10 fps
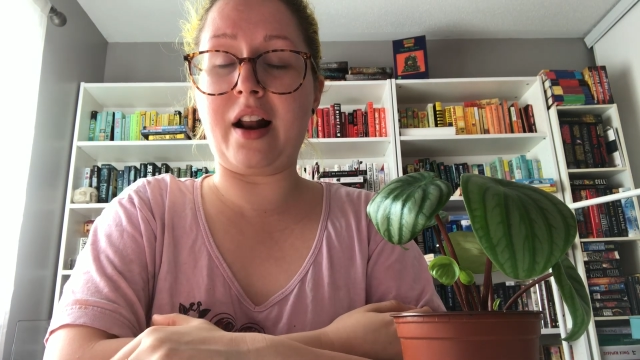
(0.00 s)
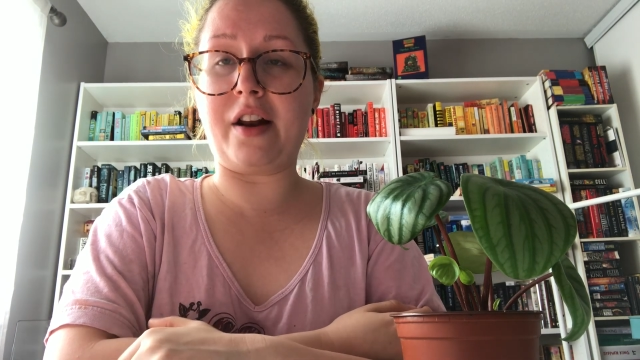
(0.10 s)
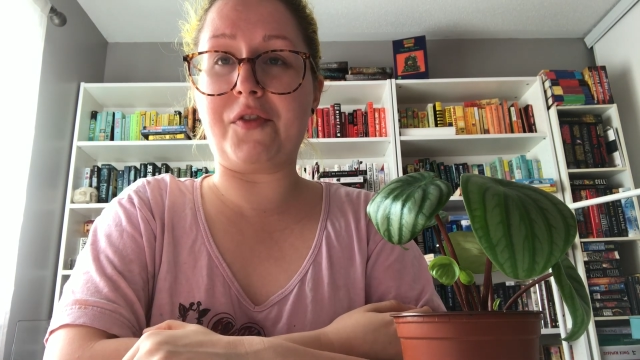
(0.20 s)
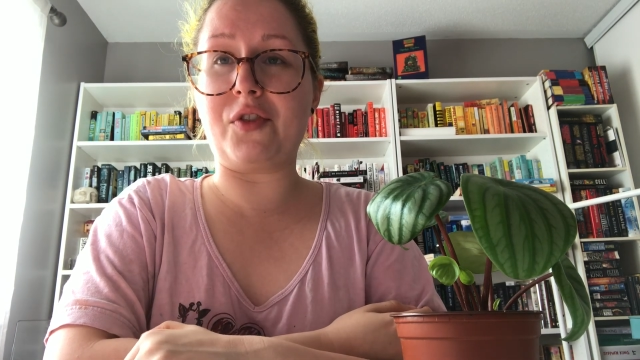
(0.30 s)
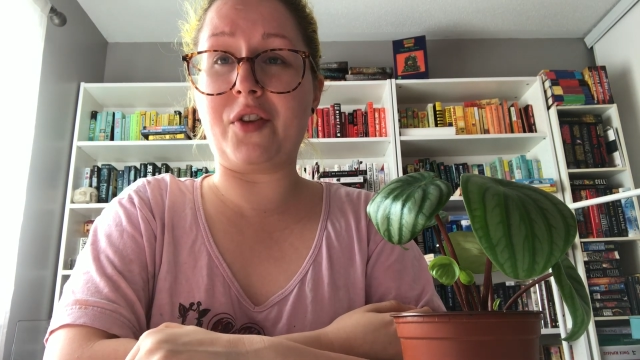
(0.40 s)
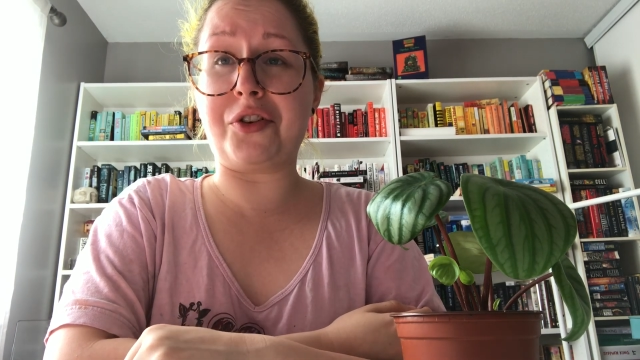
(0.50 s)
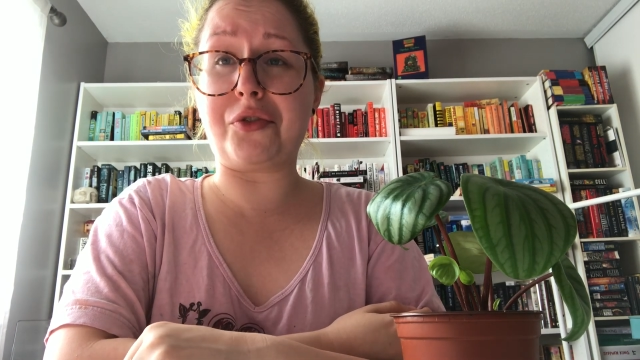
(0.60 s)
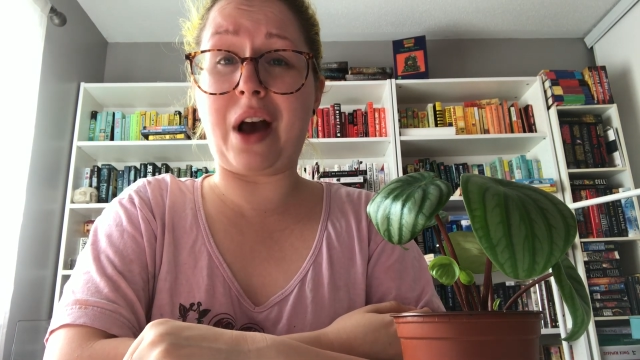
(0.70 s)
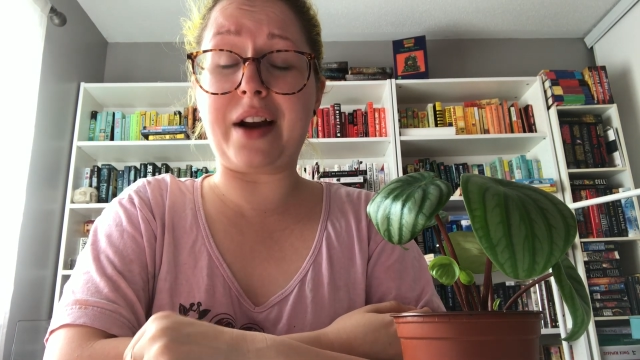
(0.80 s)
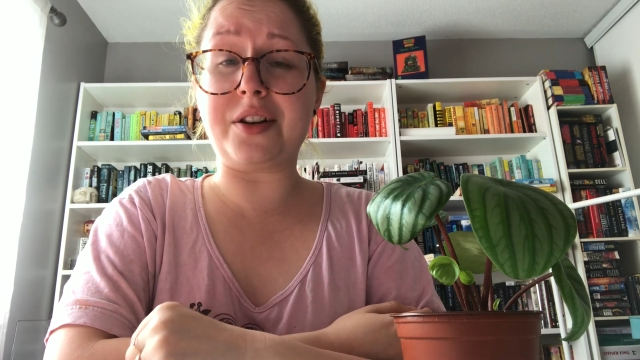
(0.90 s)
and if you've
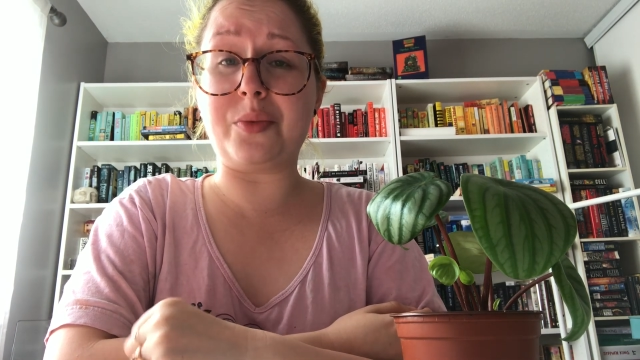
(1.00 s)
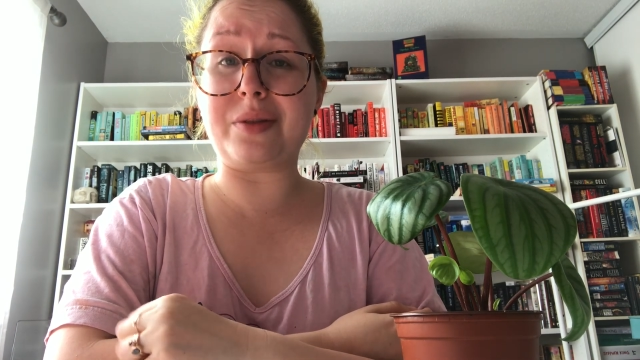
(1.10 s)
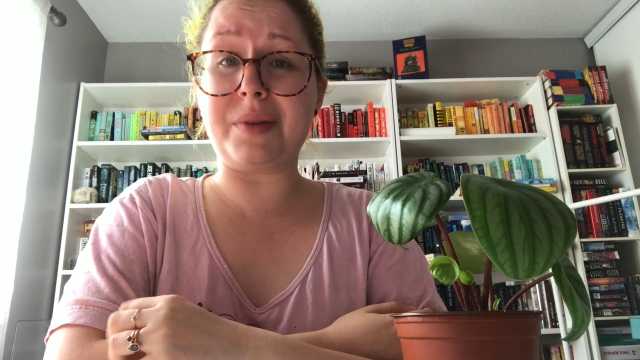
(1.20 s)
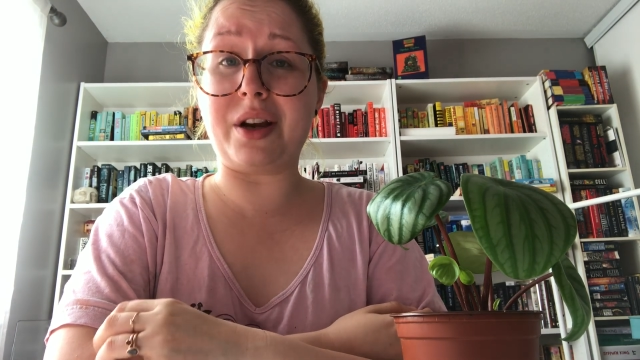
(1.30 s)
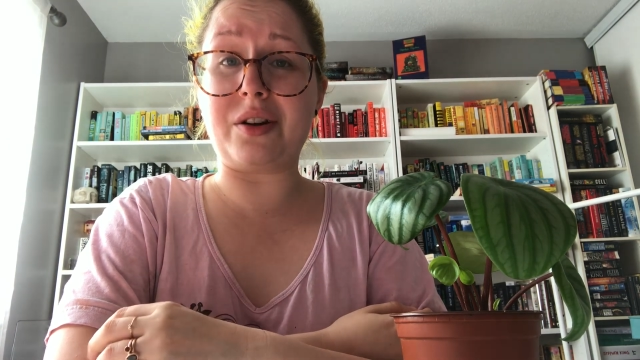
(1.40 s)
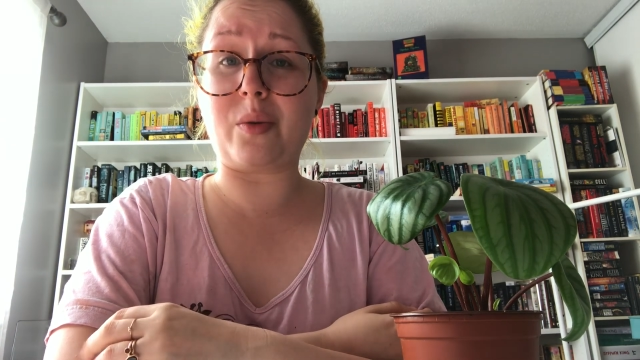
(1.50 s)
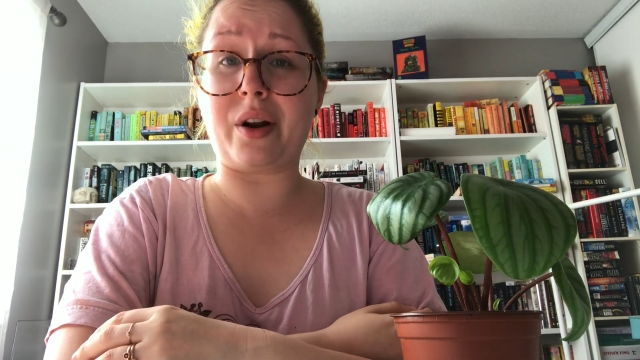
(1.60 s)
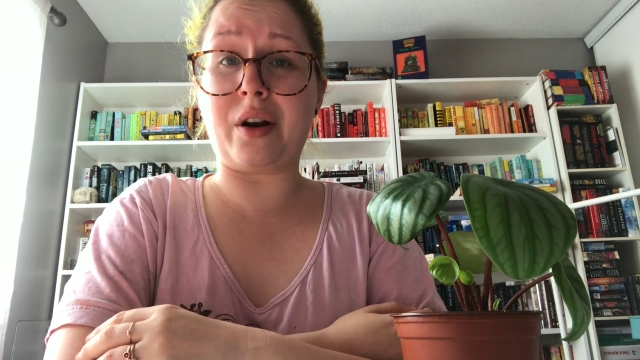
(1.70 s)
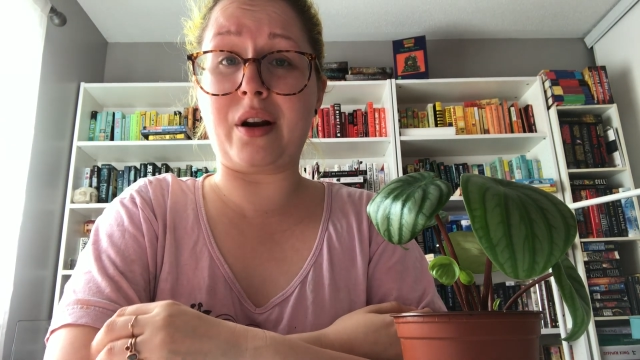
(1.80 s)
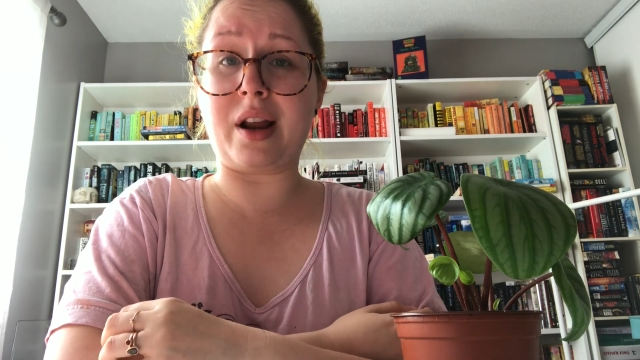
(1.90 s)
interacted with me on
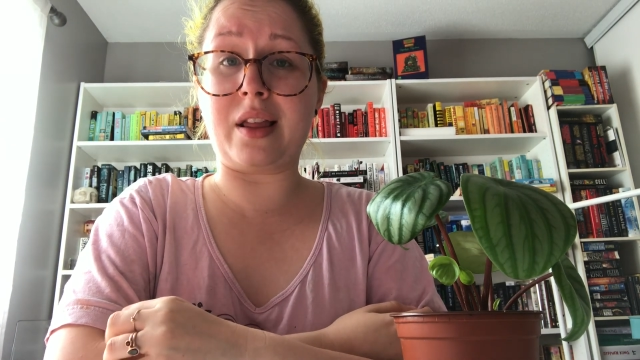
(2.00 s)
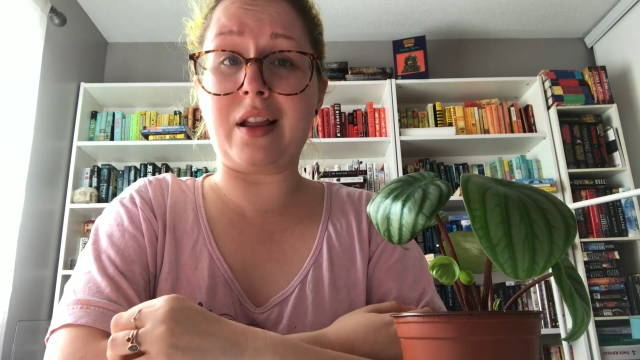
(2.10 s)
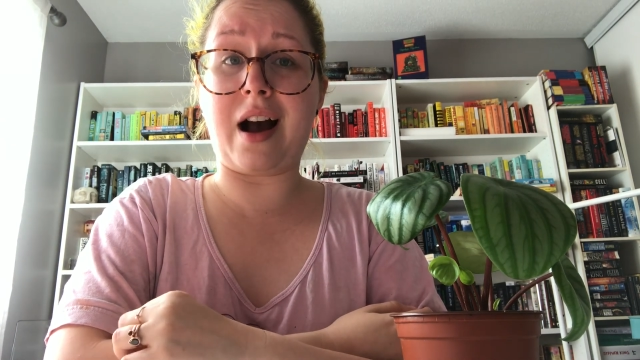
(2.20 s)
Twitter in the